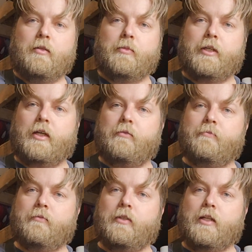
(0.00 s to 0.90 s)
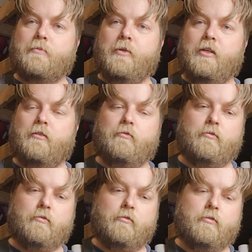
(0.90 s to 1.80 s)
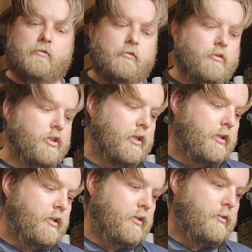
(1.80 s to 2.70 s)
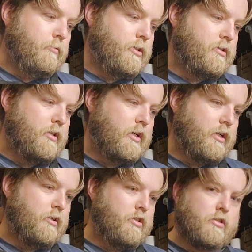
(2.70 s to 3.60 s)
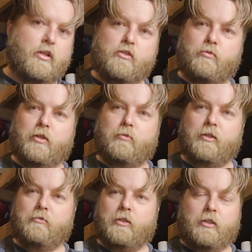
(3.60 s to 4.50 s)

But yeah, that's me, Chuck here. I'm just a nice quick one.